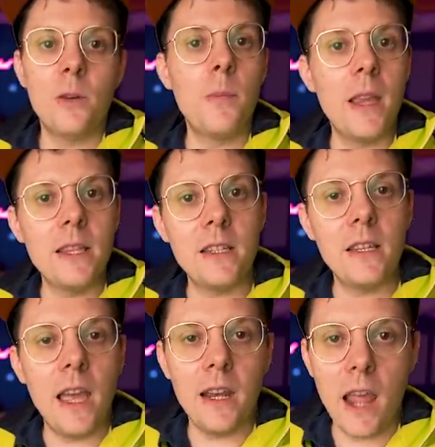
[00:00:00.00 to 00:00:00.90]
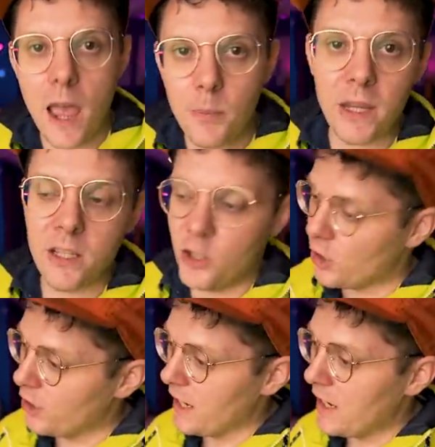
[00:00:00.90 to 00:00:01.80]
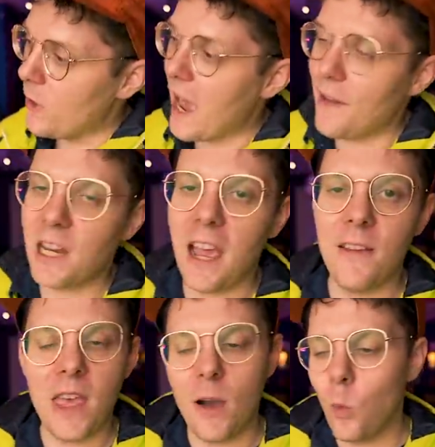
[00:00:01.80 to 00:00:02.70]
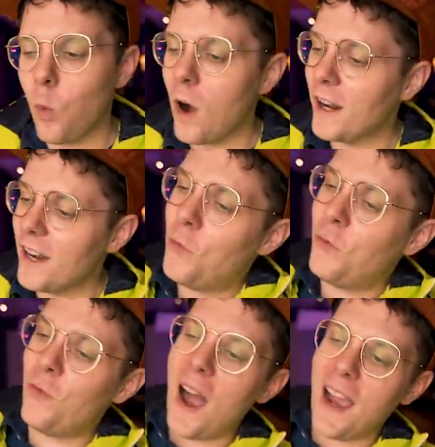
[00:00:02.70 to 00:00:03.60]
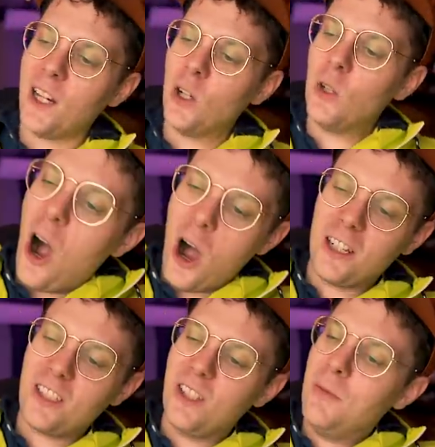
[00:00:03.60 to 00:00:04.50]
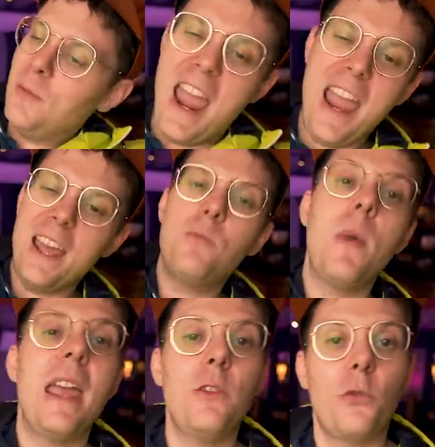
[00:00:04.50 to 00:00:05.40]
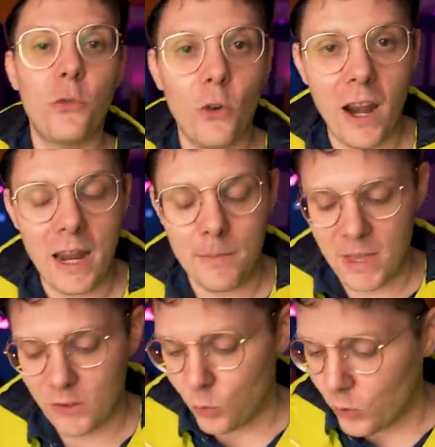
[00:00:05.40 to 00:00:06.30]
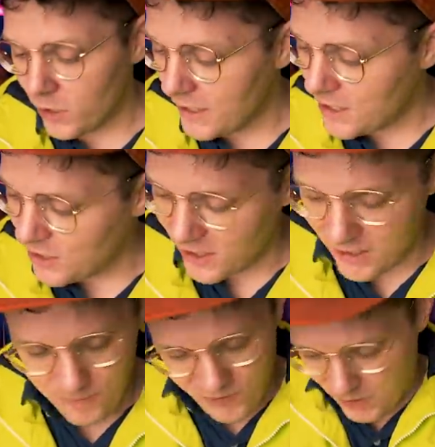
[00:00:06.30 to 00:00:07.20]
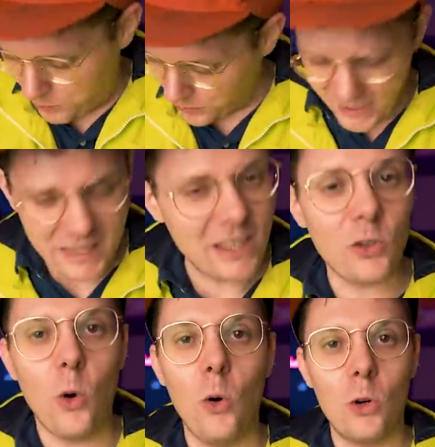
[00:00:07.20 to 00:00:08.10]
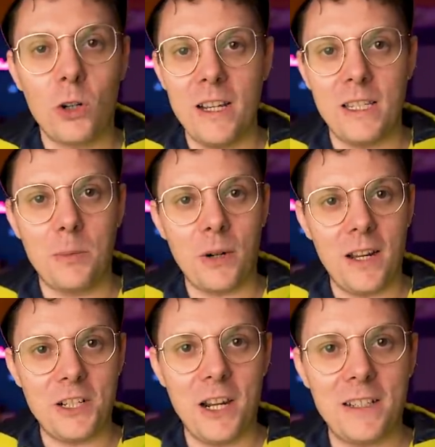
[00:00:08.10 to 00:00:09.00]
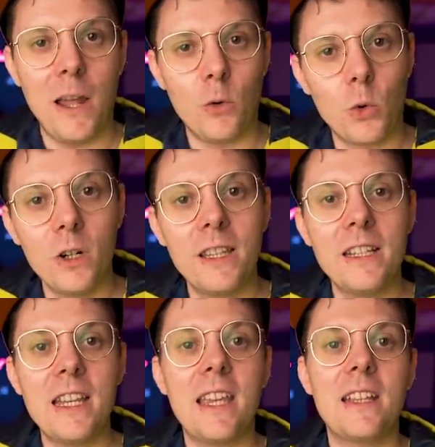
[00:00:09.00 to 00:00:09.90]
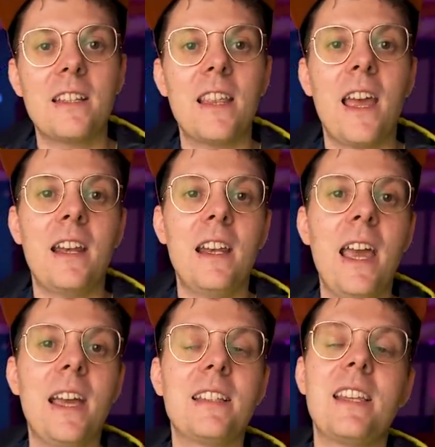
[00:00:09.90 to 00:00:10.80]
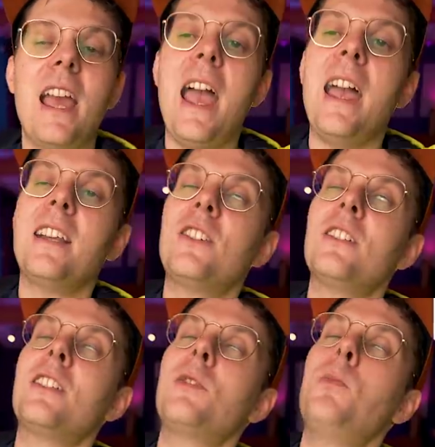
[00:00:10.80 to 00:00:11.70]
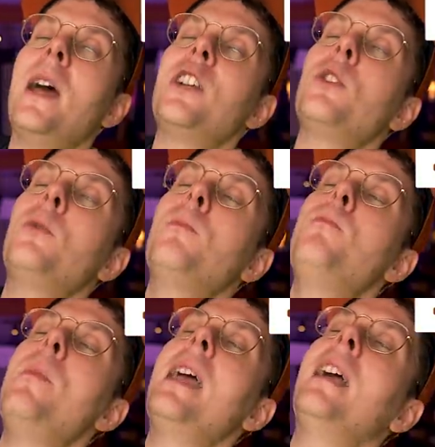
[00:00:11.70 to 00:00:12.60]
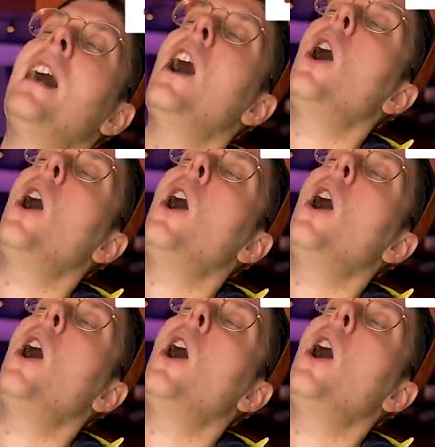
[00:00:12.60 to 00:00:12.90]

an amazing and epic journey. We have to have that one final awesome handmade frame that's really just gonna complete this whole crazy project and really take it to that next extra special mega